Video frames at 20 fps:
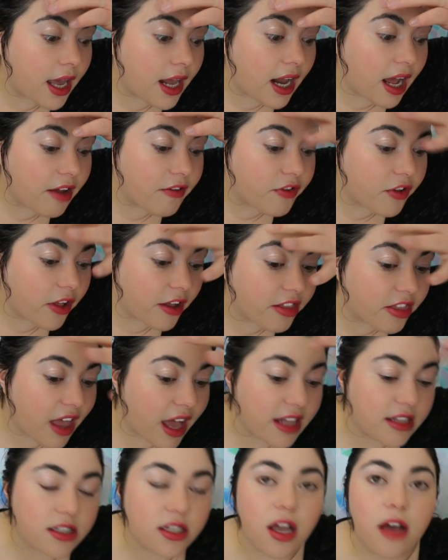and I feel like
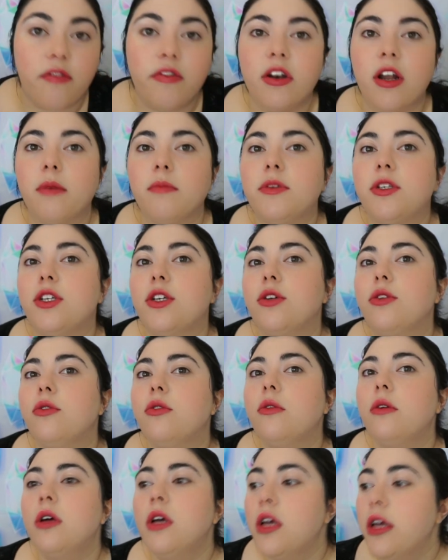that's covered up
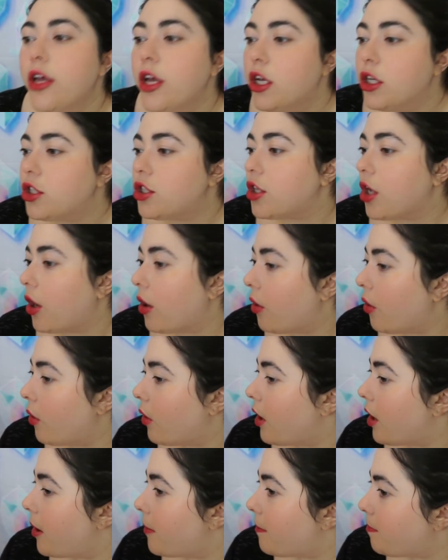too.
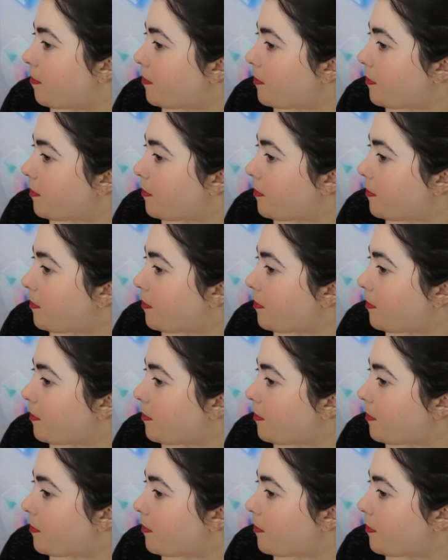So,